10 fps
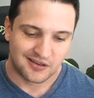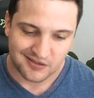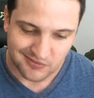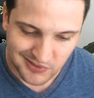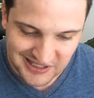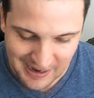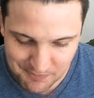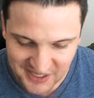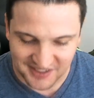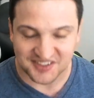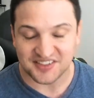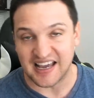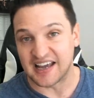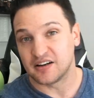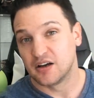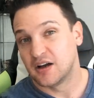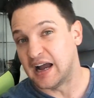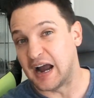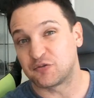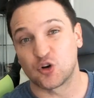With that being said,
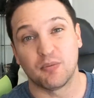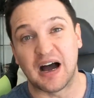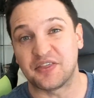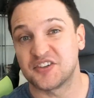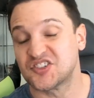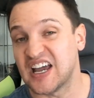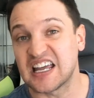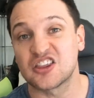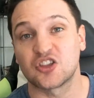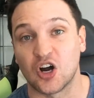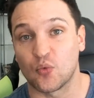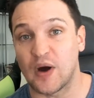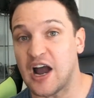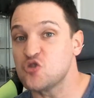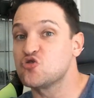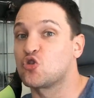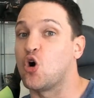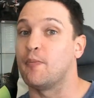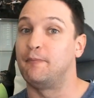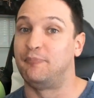after about the second, third round, you
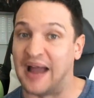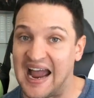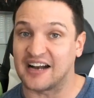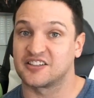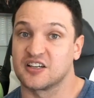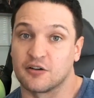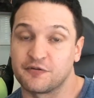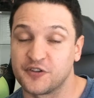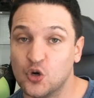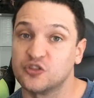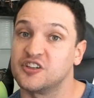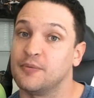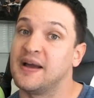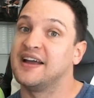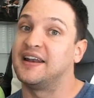go back to confuse them.